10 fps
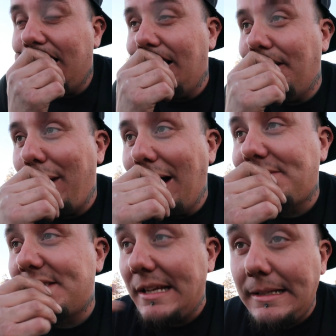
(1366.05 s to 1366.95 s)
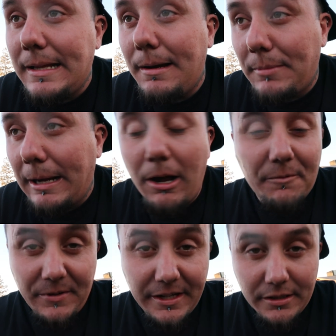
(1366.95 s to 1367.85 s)
Um, I've seen them like
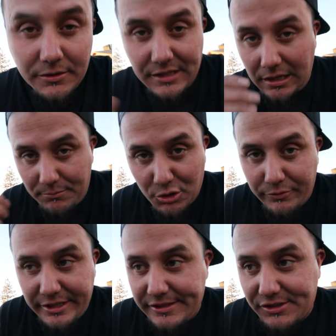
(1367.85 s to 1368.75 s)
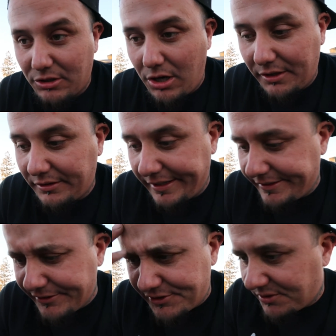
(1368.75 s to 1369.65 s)
on videos, like on movies or on
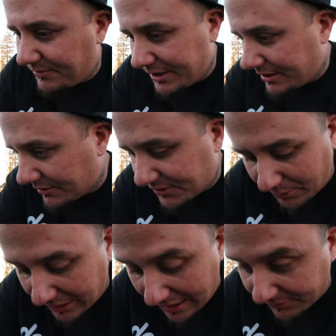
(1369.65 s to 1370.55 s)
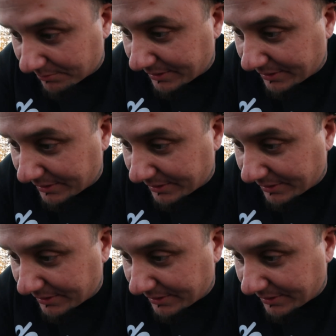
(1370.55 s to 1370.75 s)
like YouTube videos or whatever,